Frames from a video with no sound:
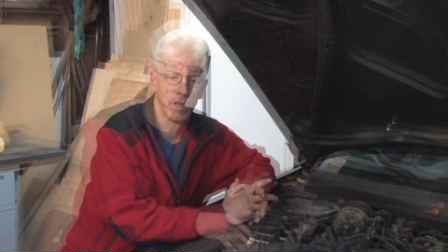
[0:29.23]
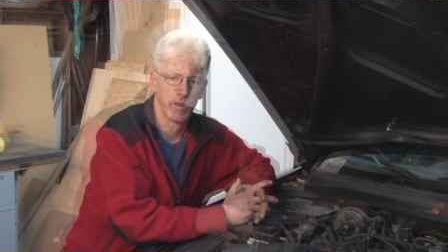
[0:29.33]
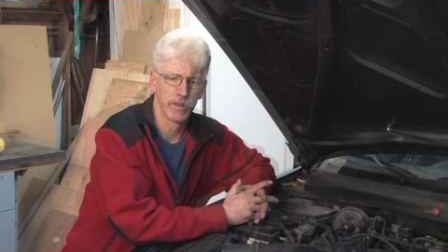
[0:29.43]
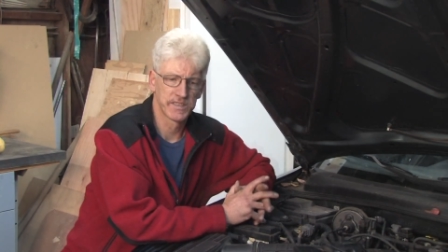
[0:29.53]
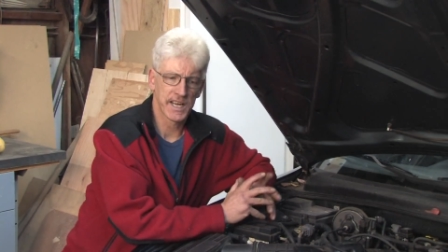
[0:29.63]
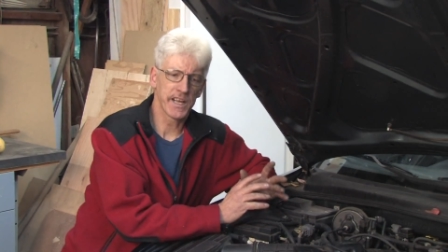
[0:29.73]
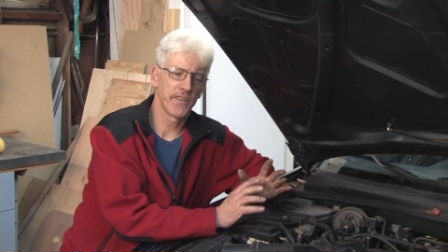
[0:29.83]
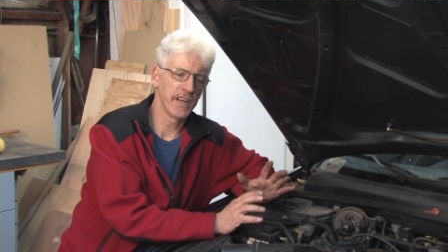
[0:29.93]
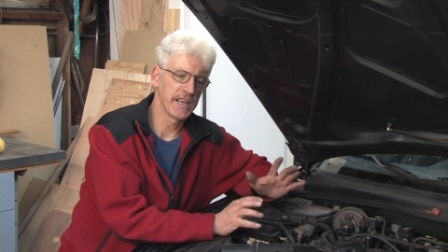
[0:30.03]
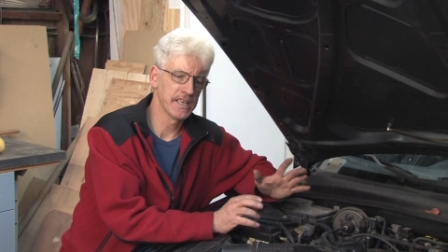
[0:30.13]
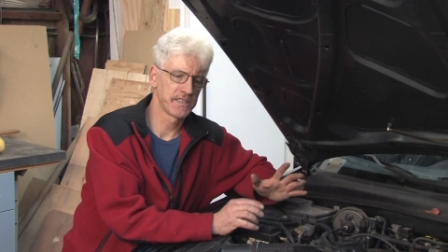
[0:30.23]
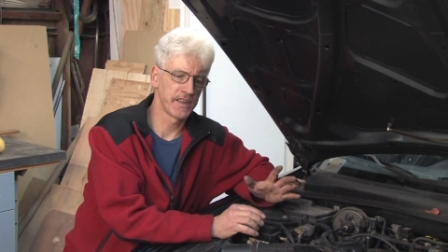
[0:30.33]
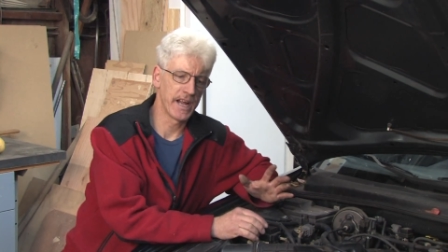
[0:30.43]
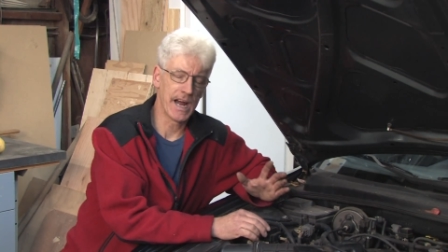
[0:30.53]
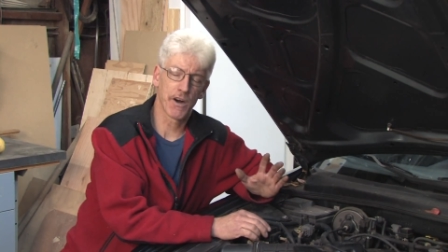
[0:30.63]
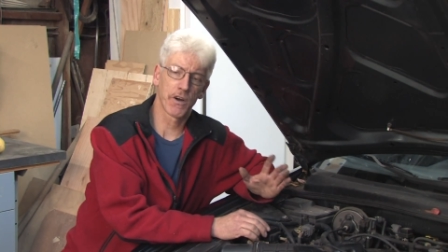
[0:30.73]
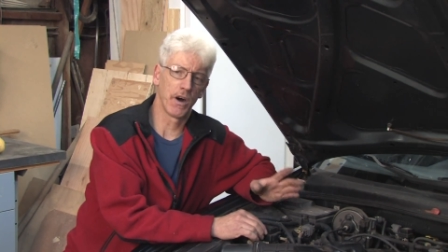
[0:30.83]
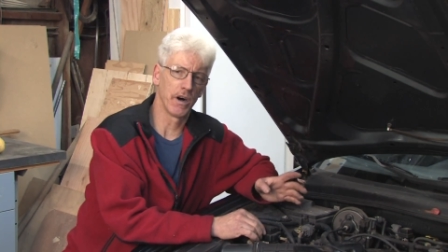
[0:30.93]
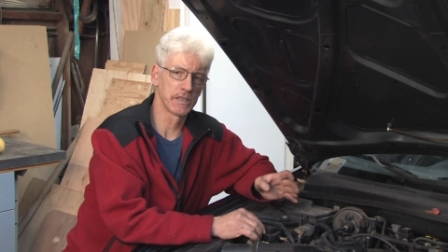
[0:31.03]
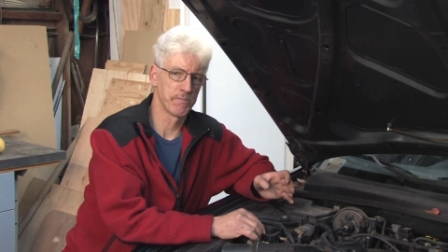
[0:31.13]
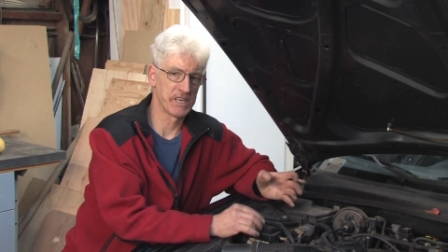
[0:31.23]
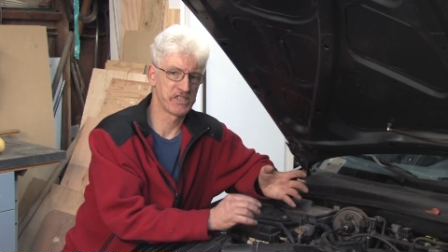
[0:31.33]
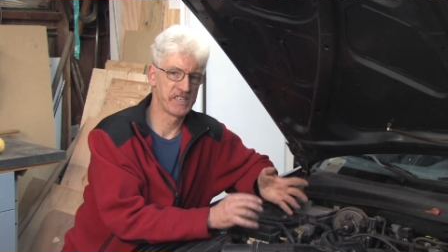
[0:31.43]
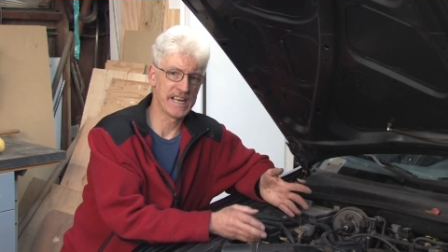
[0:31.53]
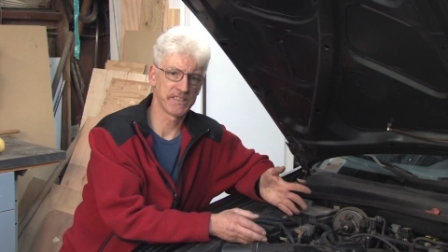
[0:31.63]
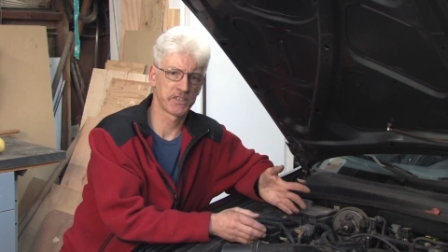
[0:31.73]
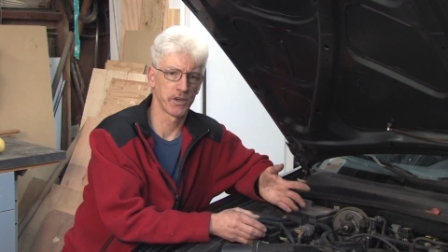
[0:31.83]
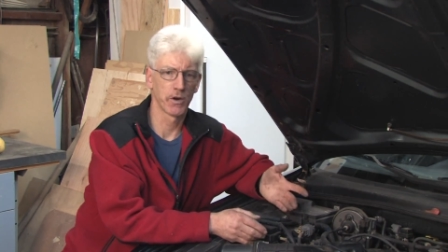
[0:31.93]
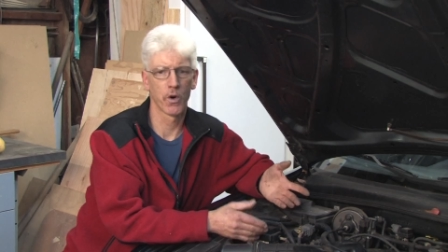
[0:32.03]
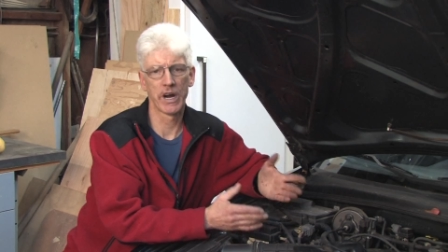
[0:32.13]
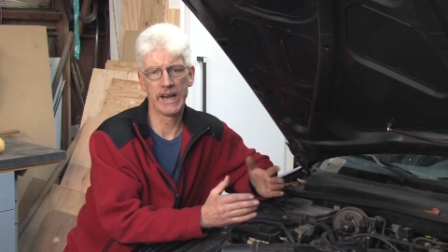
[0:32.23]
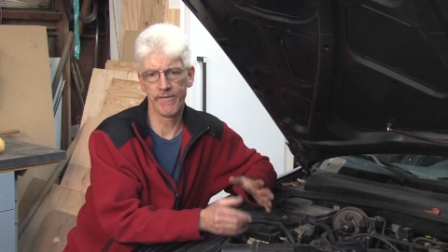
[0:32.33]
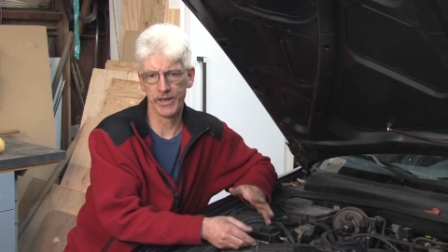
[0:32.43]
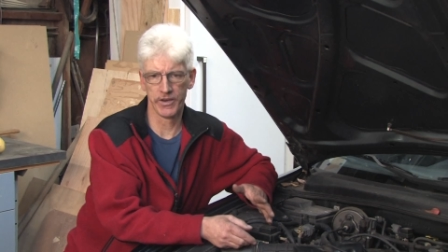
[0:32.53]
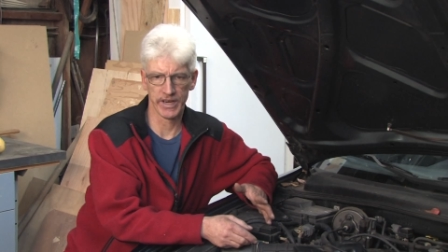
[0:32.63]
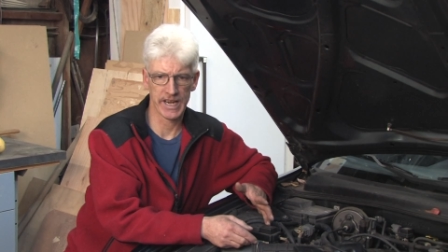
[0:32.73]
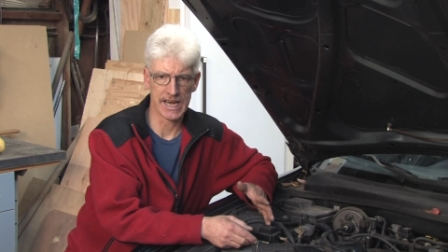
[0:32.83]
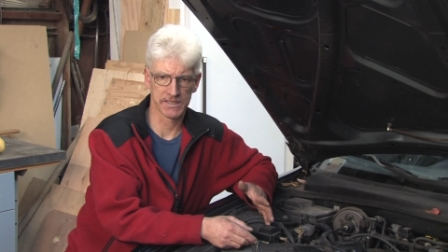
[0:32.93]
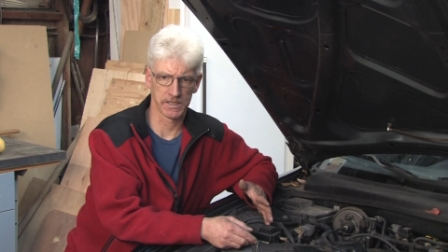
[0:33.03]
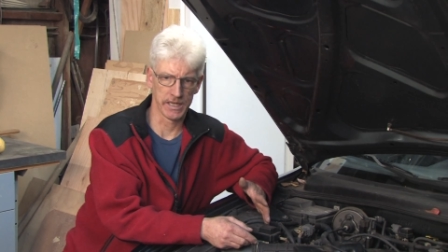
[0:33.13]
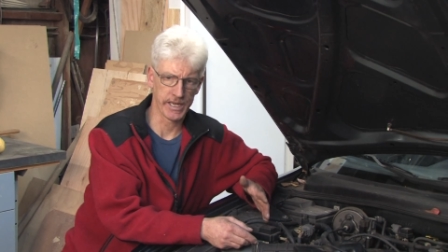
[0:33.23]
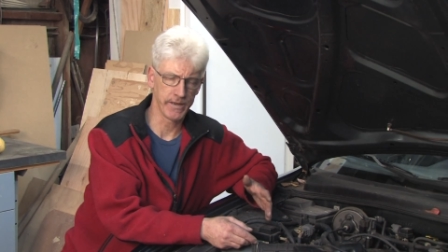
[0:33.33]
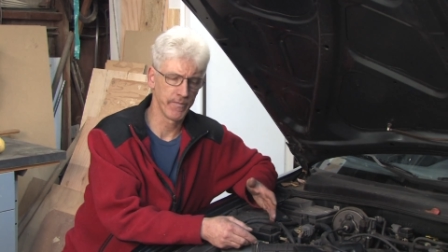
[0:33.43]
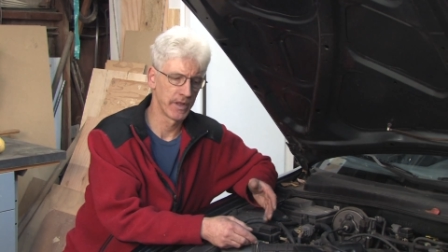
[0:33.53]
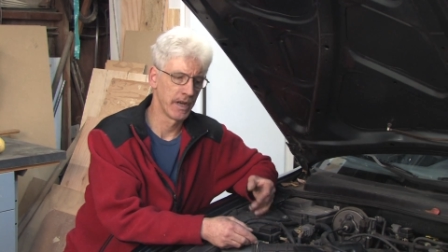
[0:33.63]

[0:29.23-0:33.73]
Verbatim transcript: The second thing is that alcohol is much denser or heavier than gasoline.